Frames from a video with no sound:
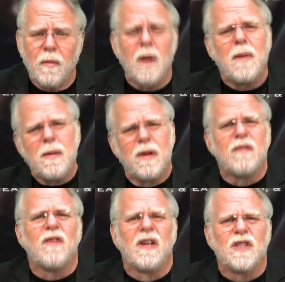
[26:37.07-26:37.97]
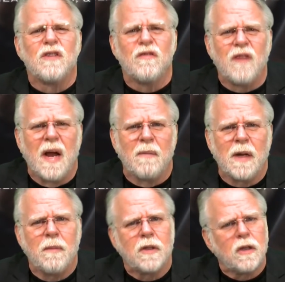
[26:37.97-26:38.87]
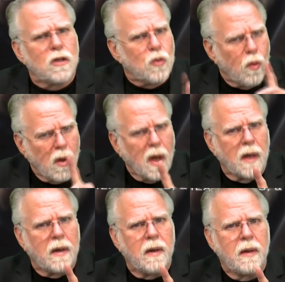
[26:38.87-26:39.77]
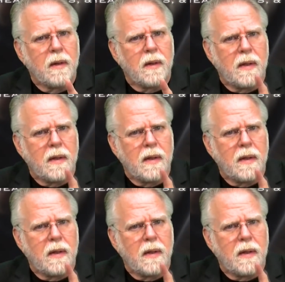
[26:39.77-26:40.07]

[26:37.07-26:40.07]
Well, maybe your friends and family, but there's one